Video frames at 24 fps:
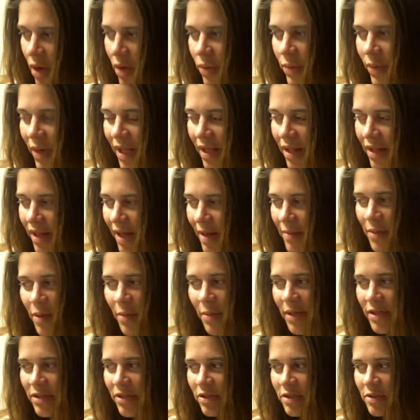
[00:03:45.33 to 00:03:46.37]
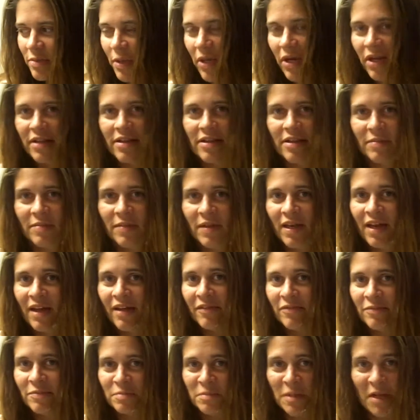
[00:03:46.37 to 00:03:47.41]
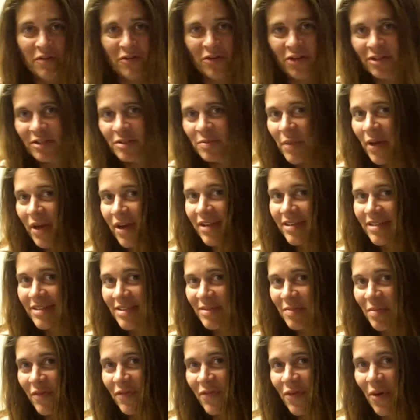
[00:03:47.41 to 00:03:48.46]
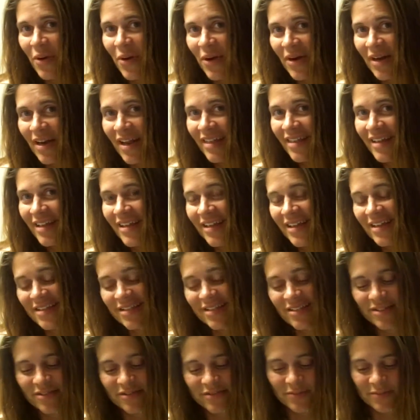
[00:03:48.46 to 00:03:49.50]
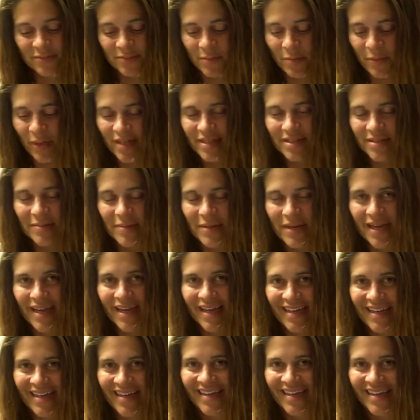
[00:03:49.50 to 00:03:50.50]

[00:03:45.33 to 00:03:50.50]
Well, I'm hoping to experience something I've never experienced before, and I think this is a place to be.